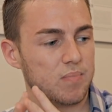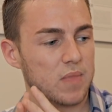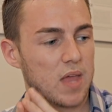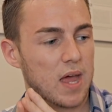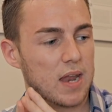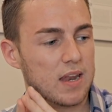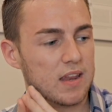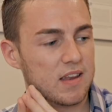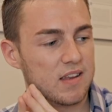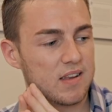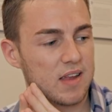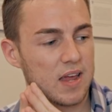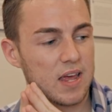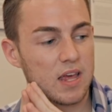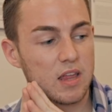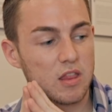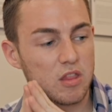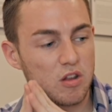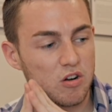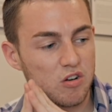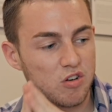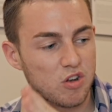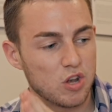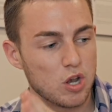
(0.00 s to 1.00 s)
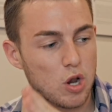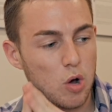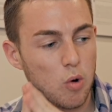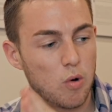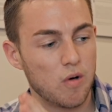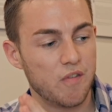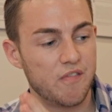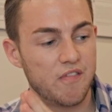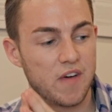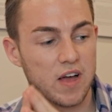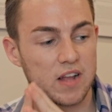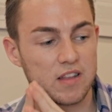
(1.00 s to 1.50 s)
and he's saying there's no
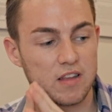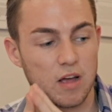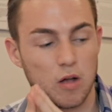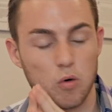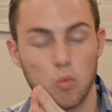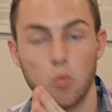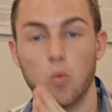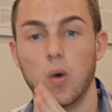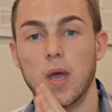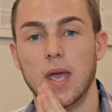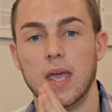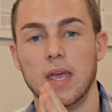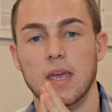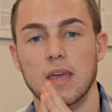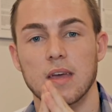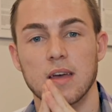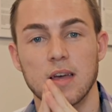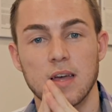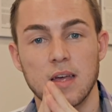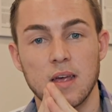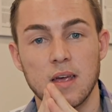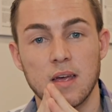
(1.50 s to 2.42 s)
effect on weight,